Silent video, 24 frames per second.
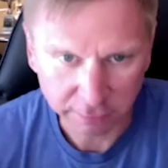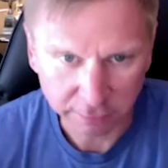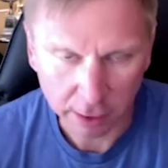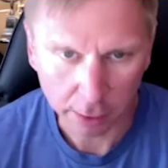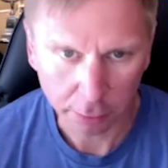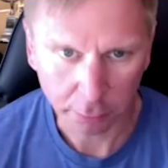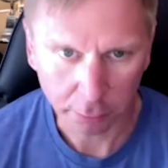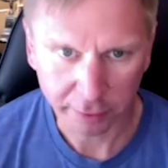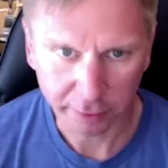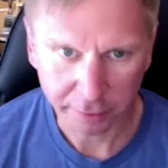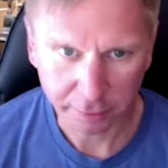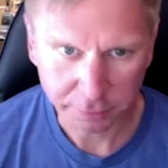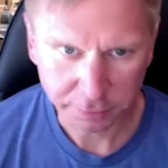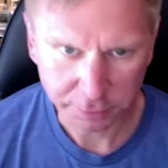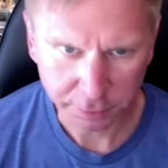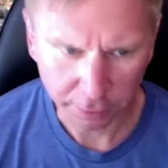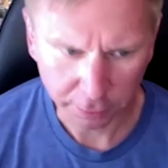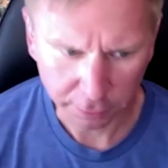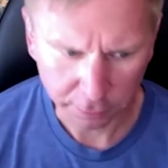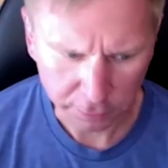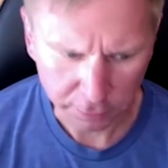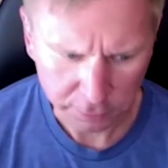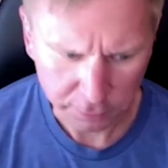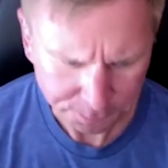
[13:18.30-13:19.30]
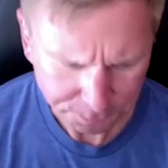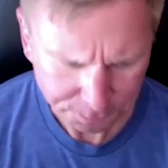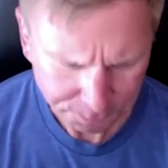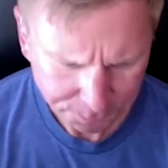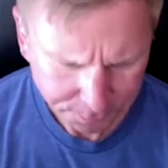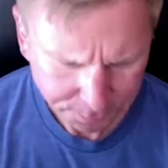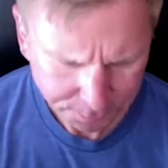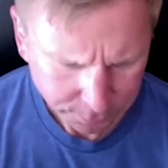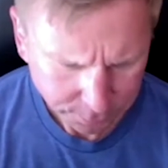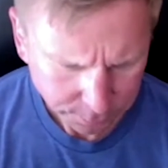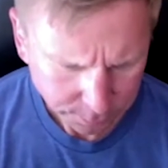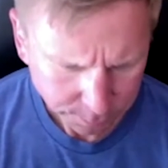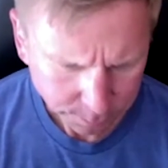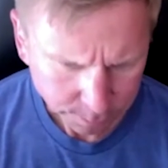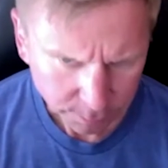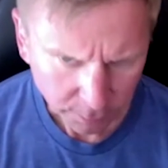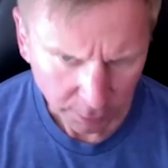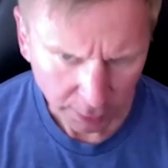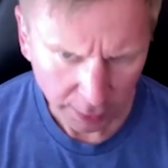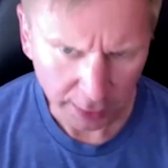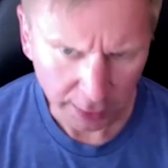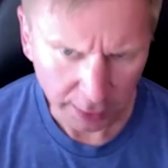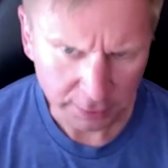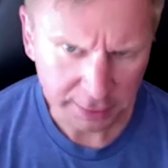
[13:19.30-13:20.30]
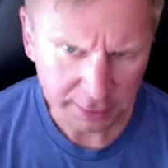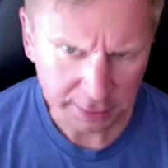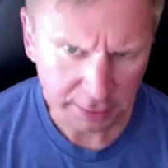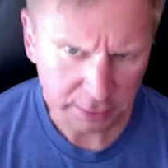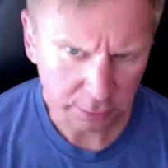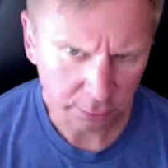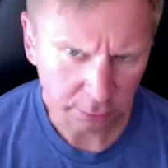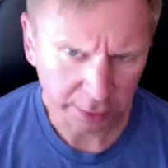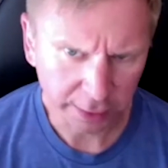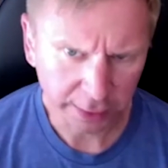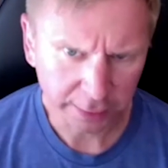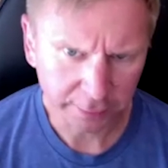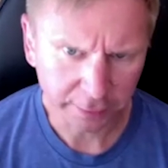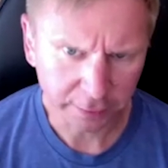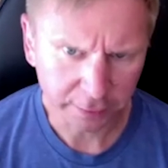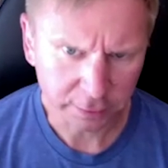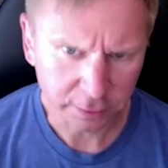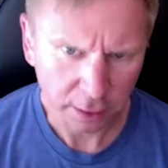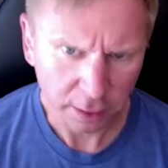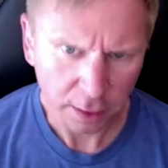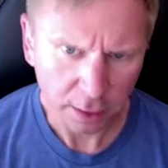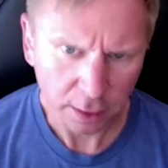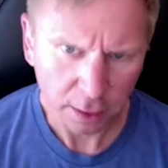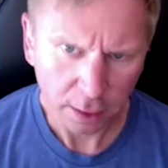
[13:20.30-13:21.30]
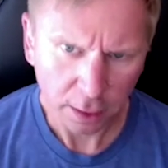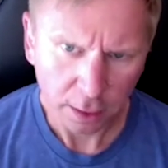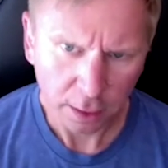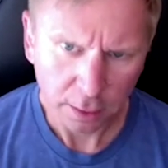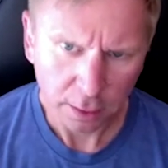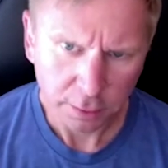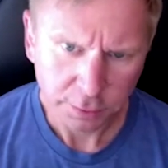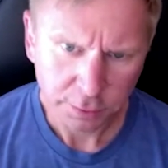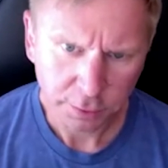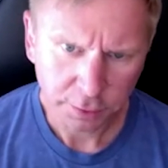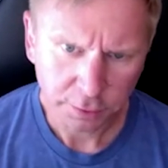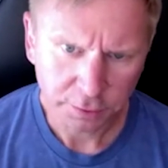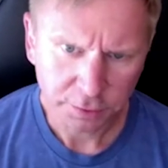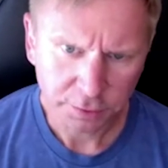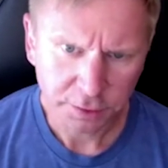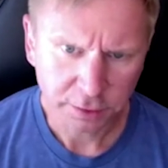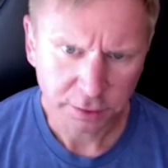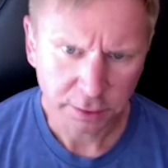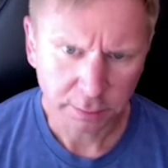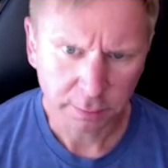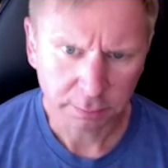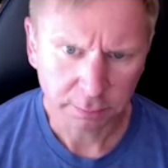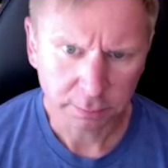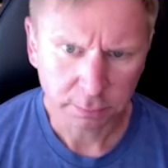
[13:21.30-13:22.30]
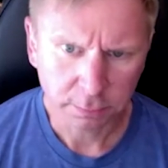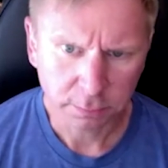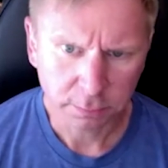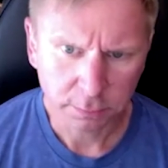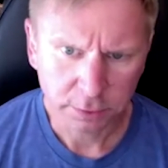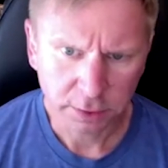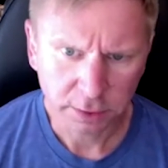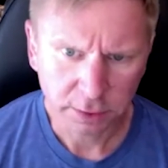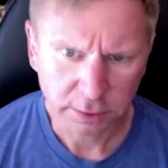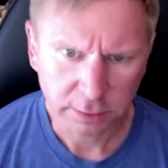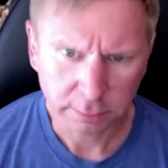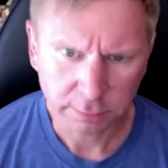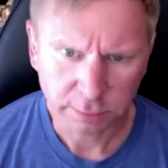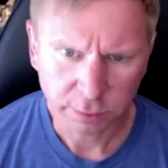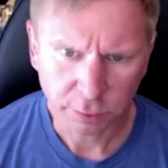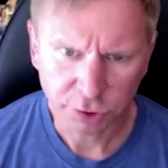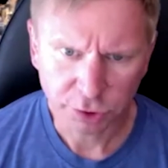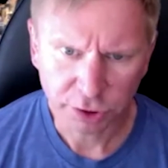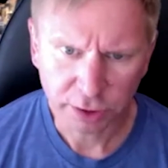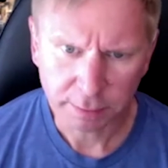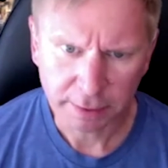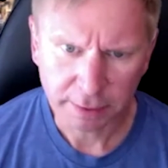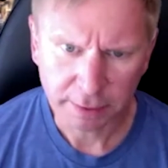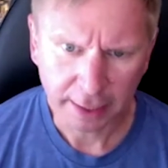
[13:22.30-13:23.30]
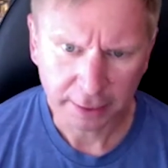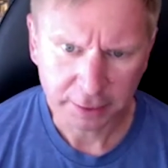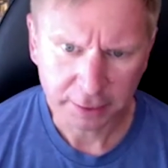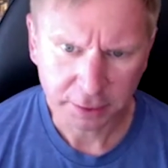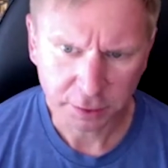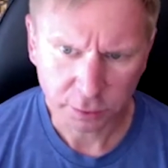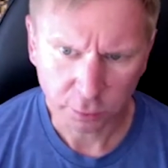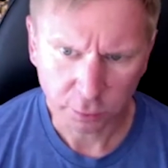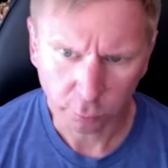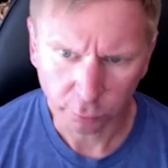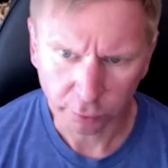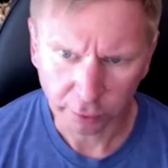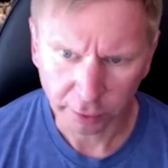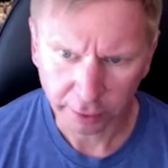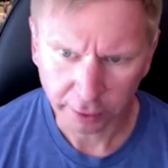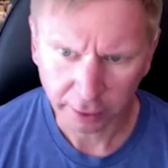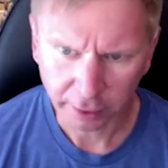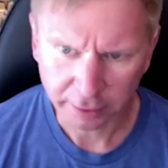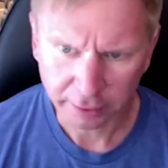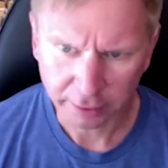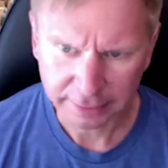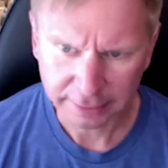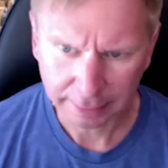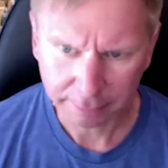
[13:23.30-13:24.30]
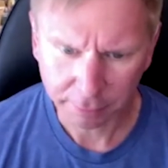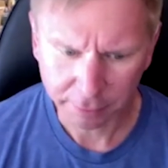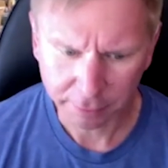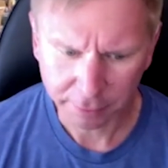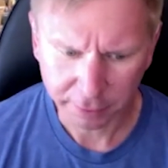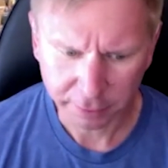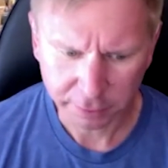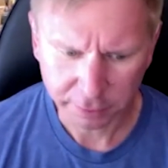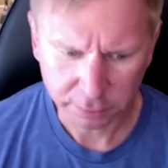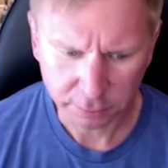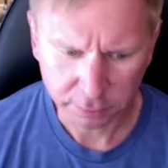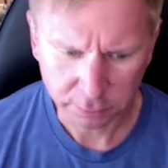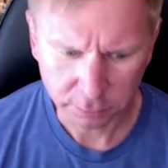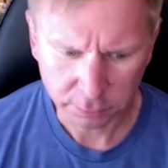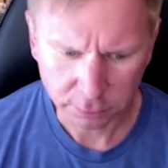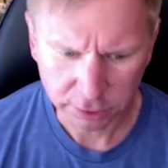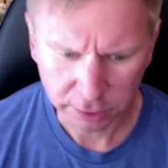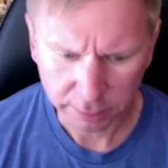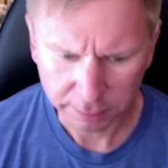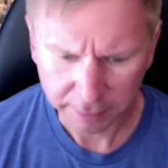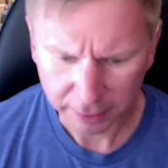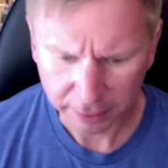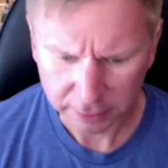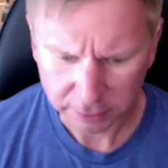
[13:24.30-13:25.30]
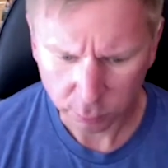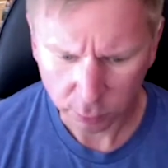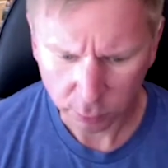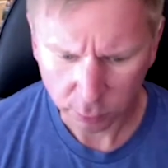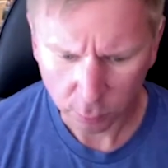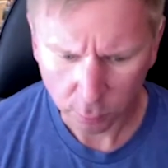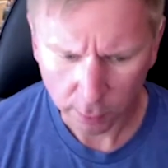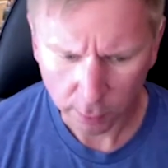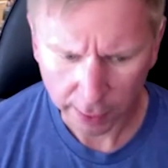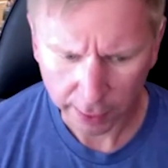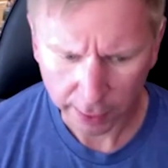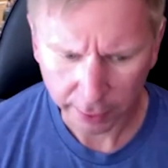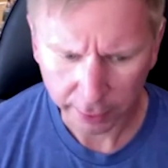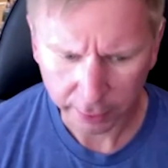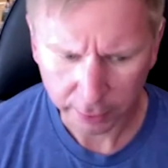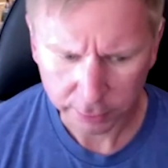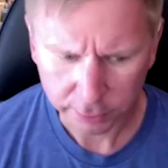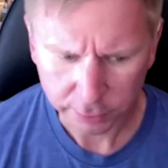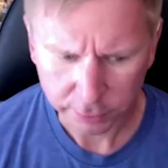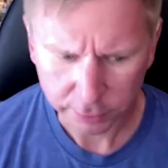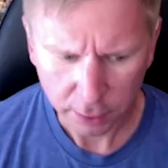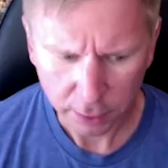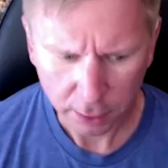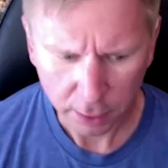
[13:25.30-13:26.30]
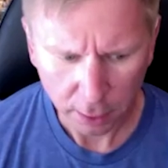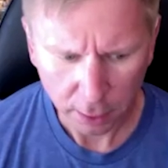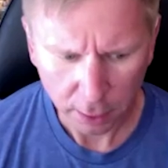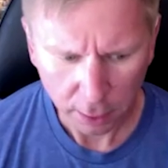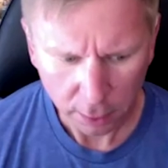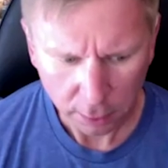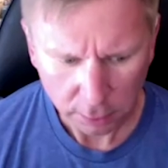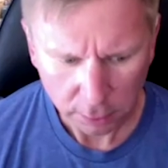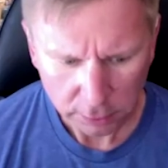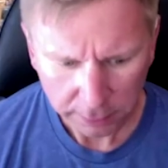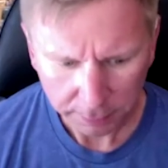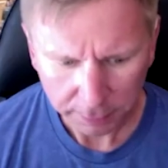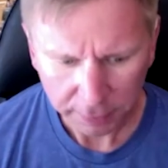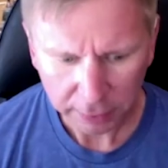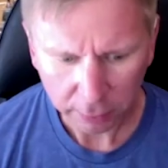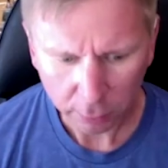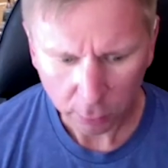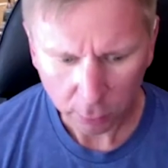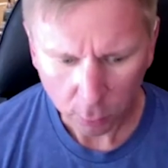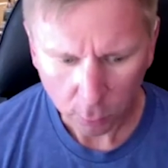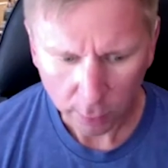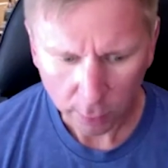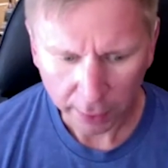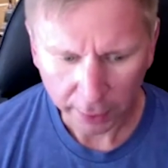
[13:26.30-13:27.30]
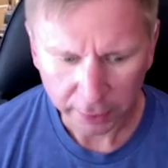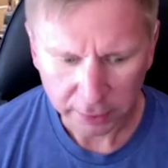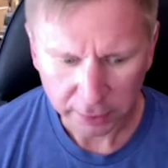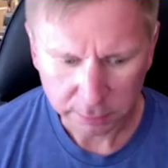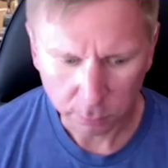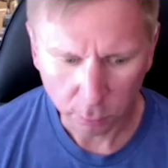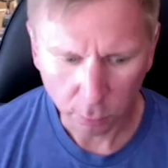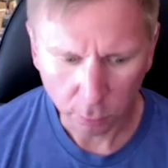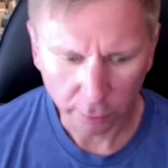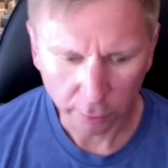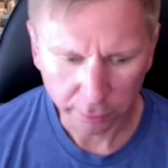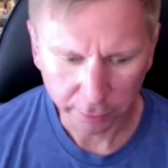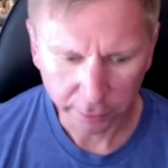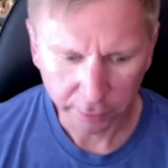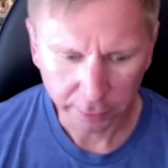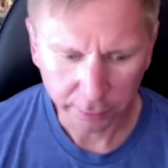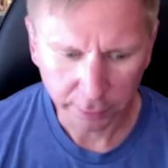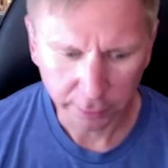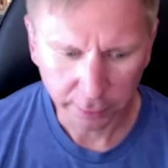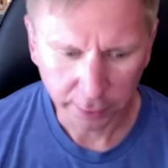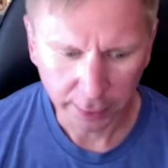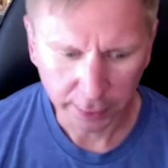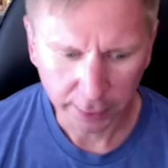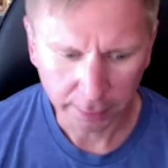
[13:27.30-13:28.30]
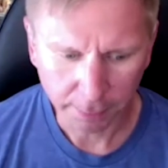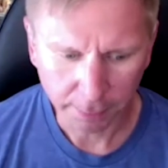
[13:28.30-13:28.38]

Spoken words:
of all 3 of those circles. And it takes 3, and there's certain systems. So GPS is a really good example of this. GPS typically requires more than